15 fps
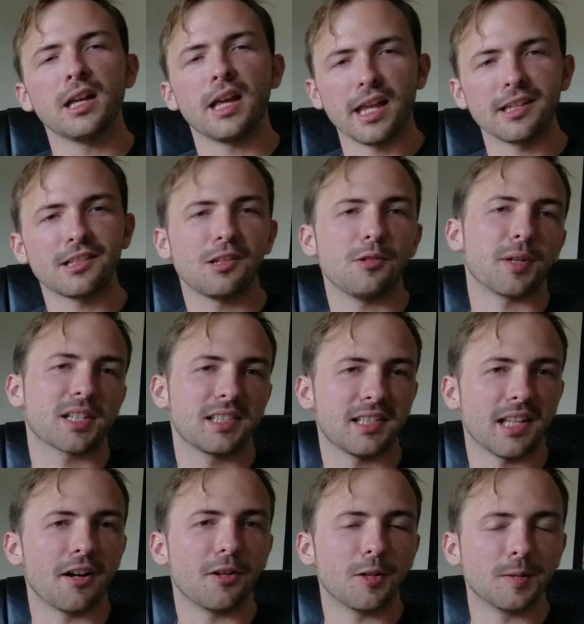into
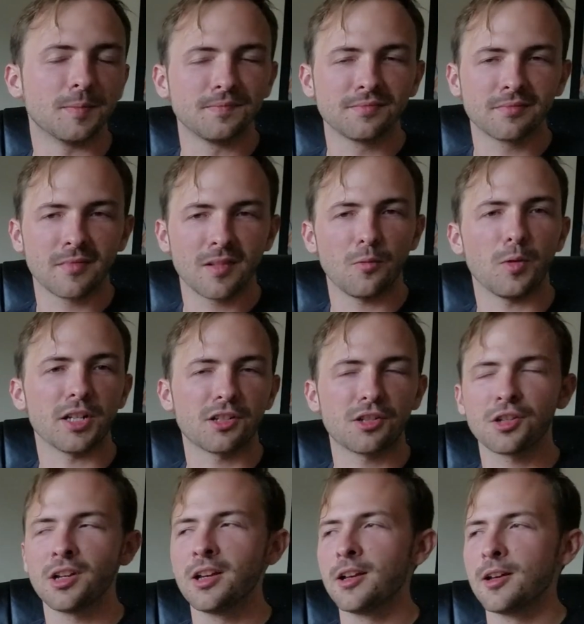Excel,
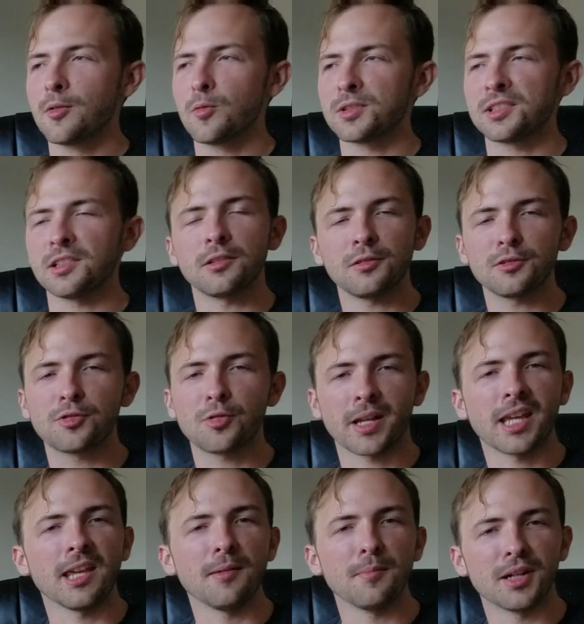which was a little
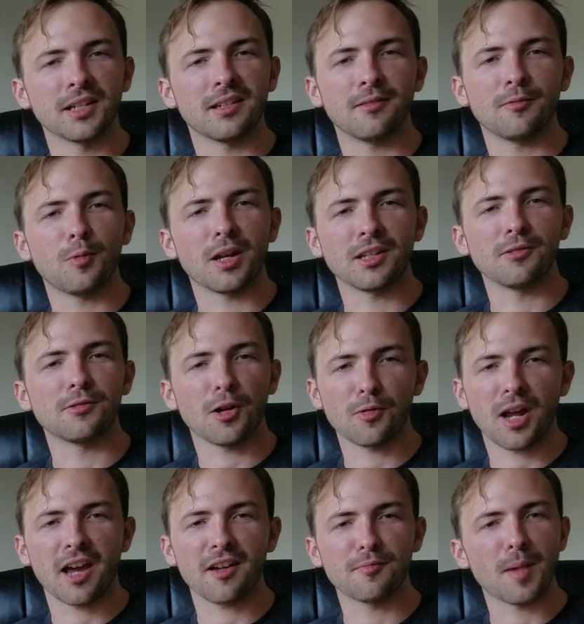tricky, but when you don't
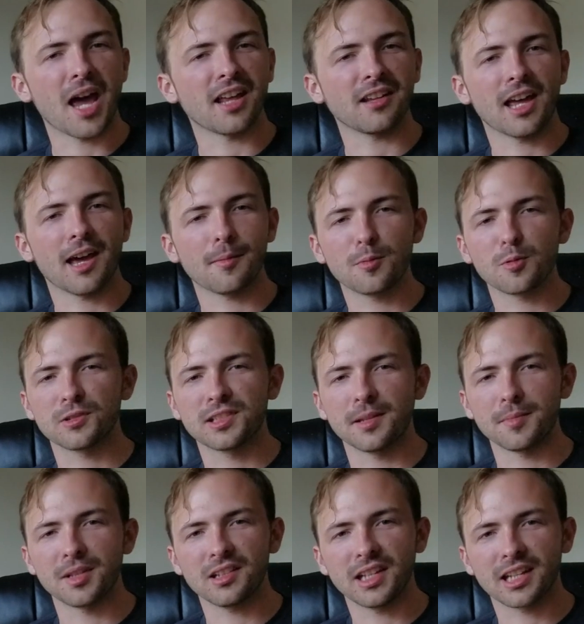have MATLAB or
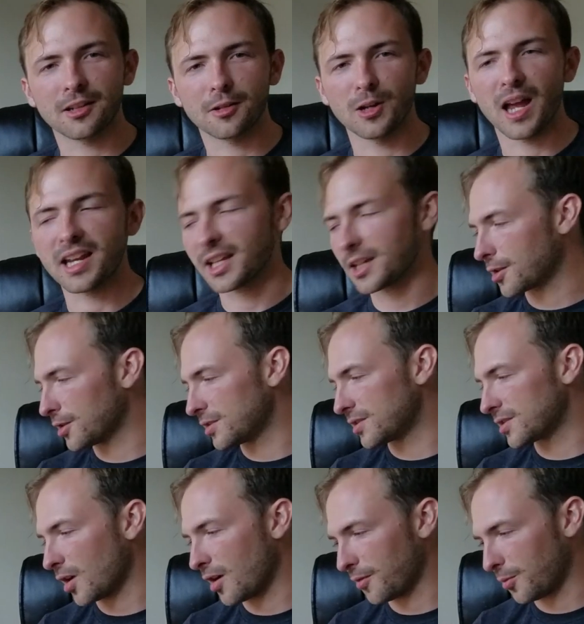Simulink or any good
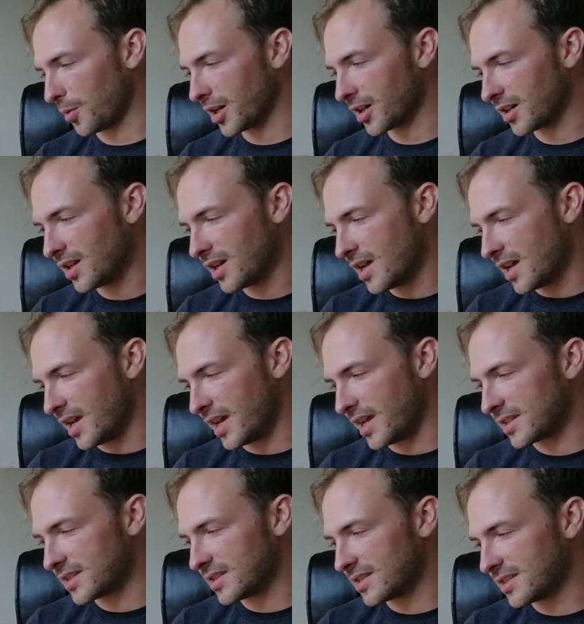software,
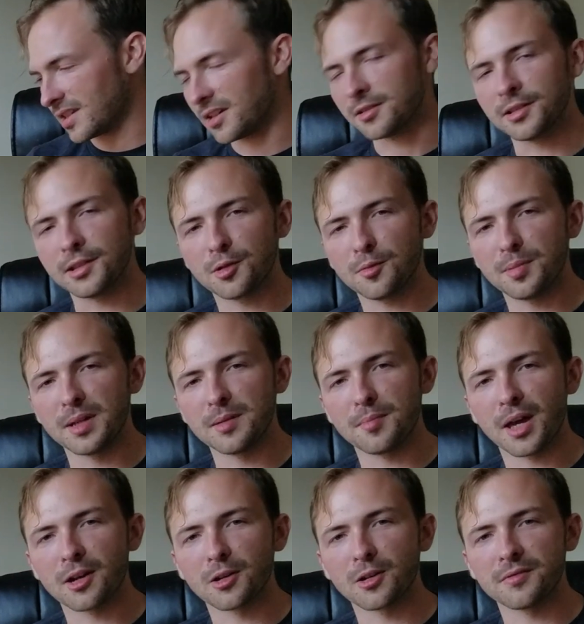it's a little bit
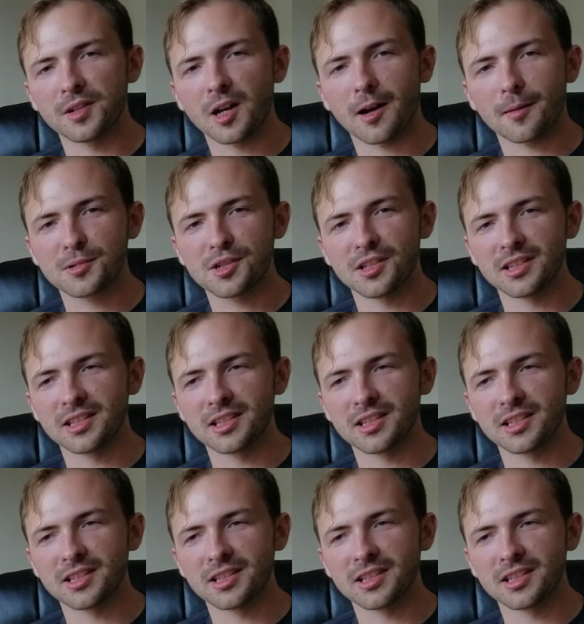better of an option